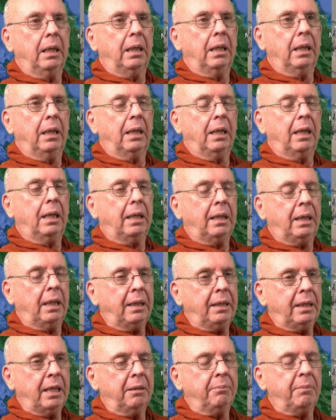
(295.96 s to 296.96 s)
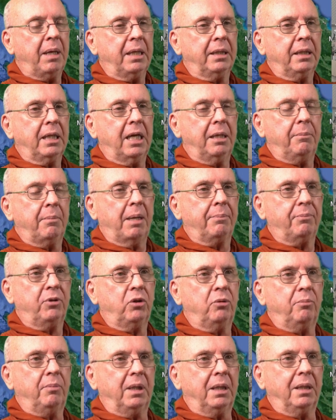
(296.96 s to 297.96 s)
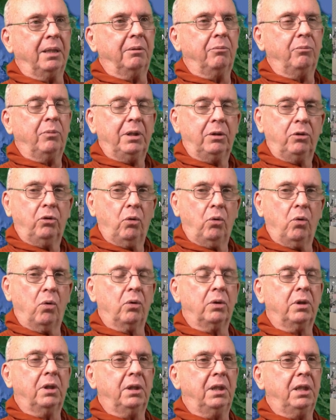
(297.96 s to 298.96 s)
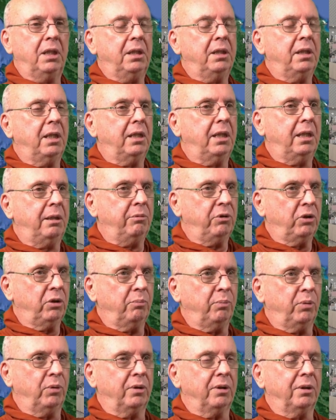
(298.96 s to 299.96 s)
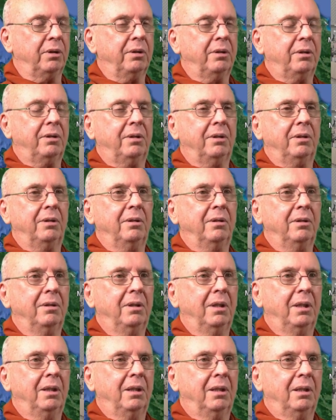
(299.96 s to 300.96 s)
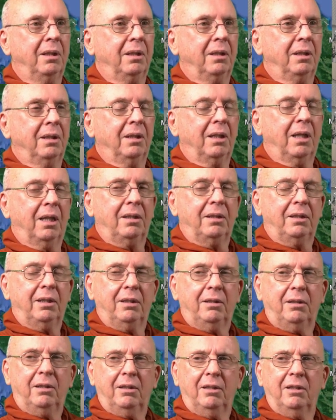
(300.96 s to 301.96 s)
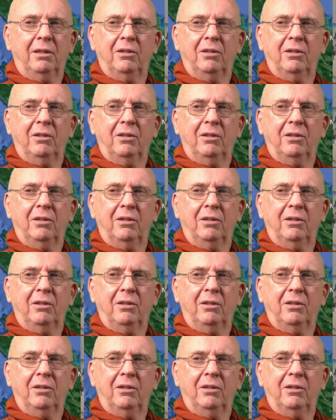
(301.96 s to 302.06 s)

a, a young man came up to me and we talked, and he said he was a Buddhist, and I said, "This